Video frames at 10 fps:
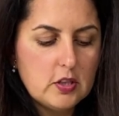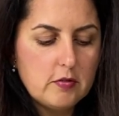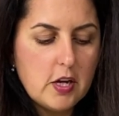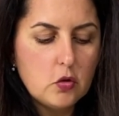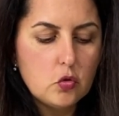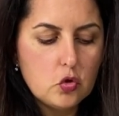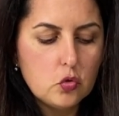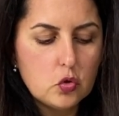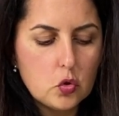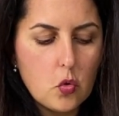So I'll just
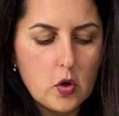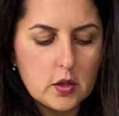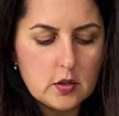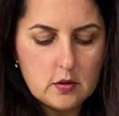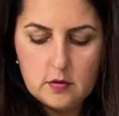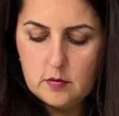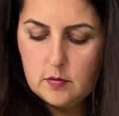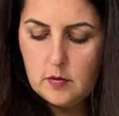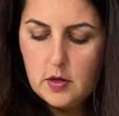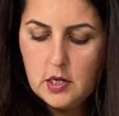set the speed that I need.
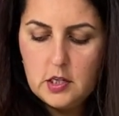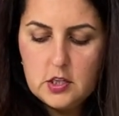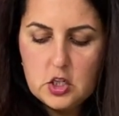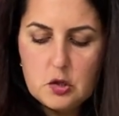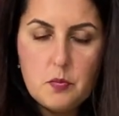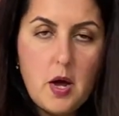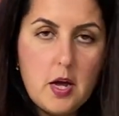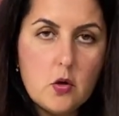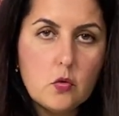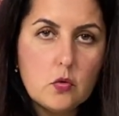
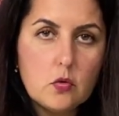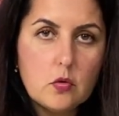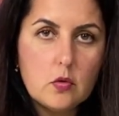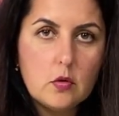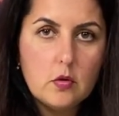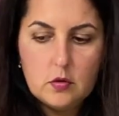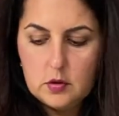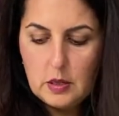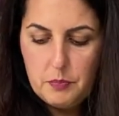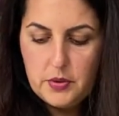And I'll press on
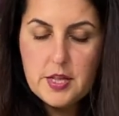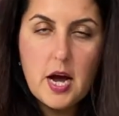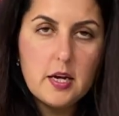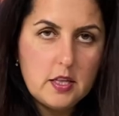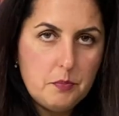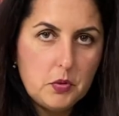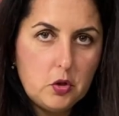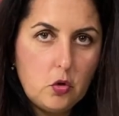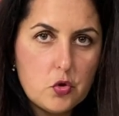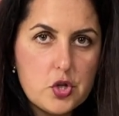the pedal.
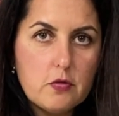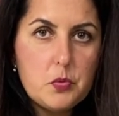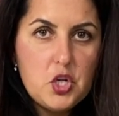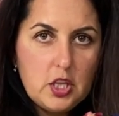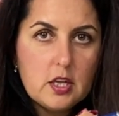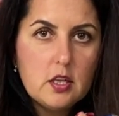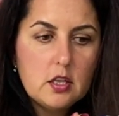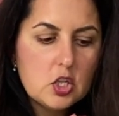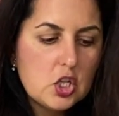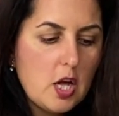And of course
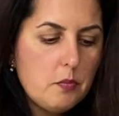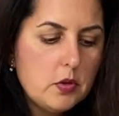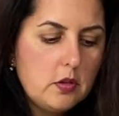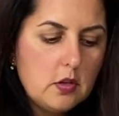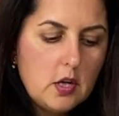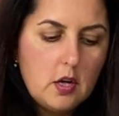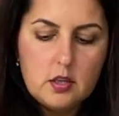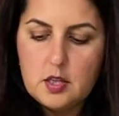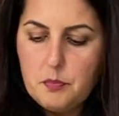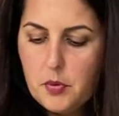this should be on the floor,
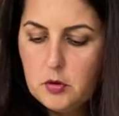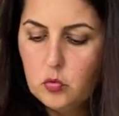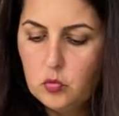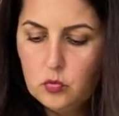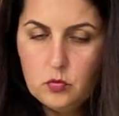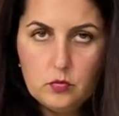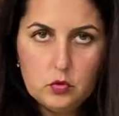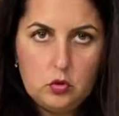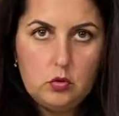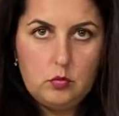so I'll move
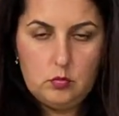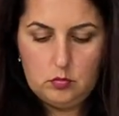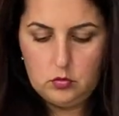it down.